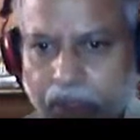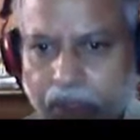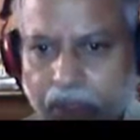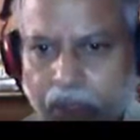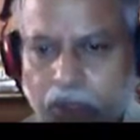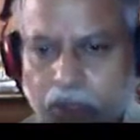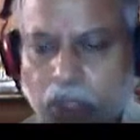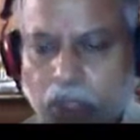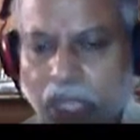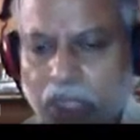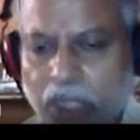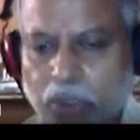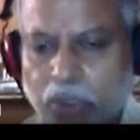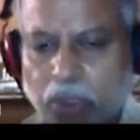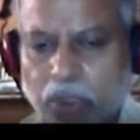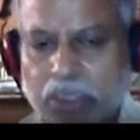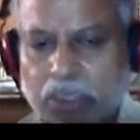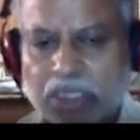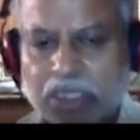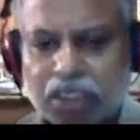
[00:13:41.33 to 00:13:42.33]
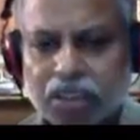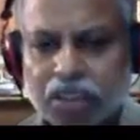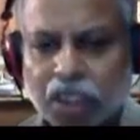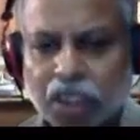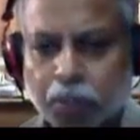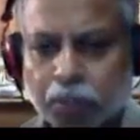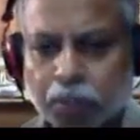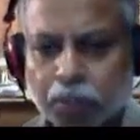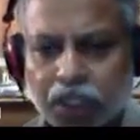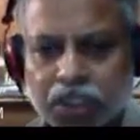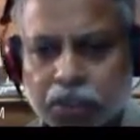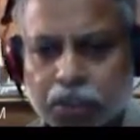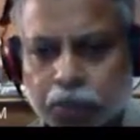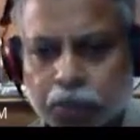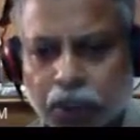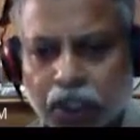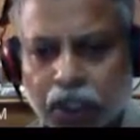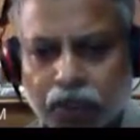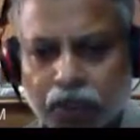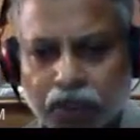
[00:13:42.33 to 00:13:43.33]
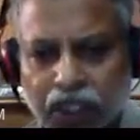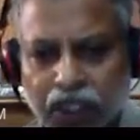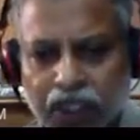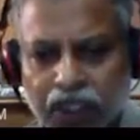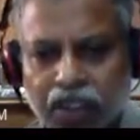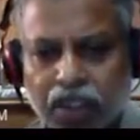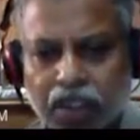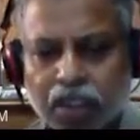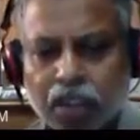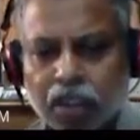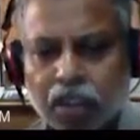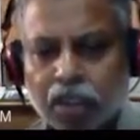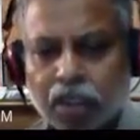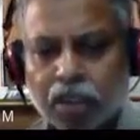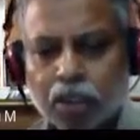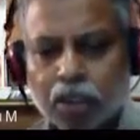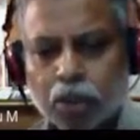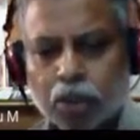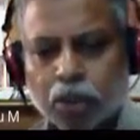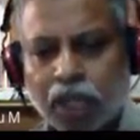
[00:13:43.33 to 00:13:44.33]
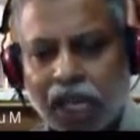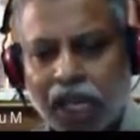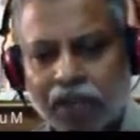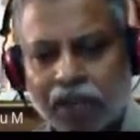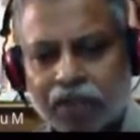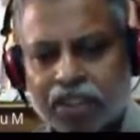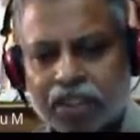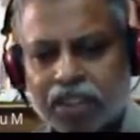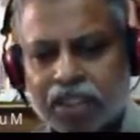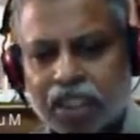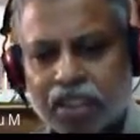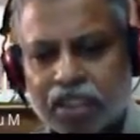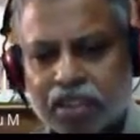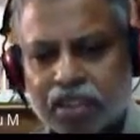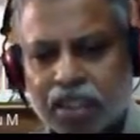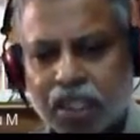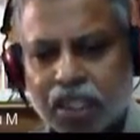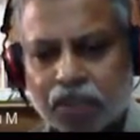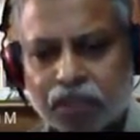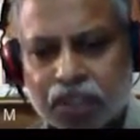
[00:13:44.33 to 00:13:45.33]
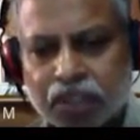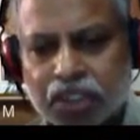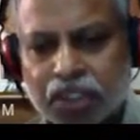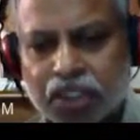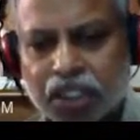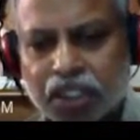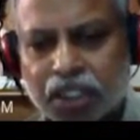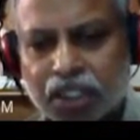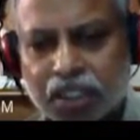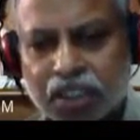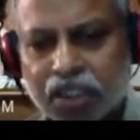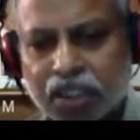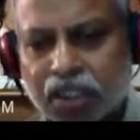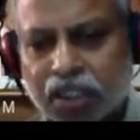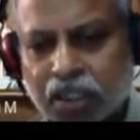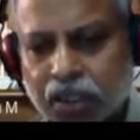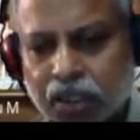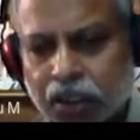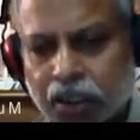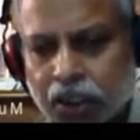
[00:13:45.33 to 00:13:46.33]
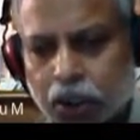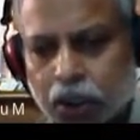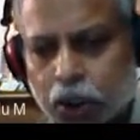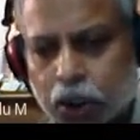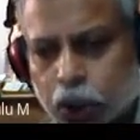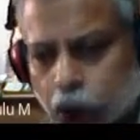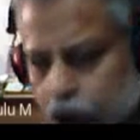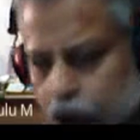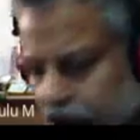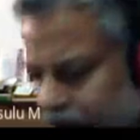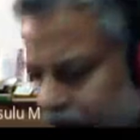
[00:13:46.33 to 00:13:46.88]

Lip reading: So all those things are possible when you have a sensor which can show the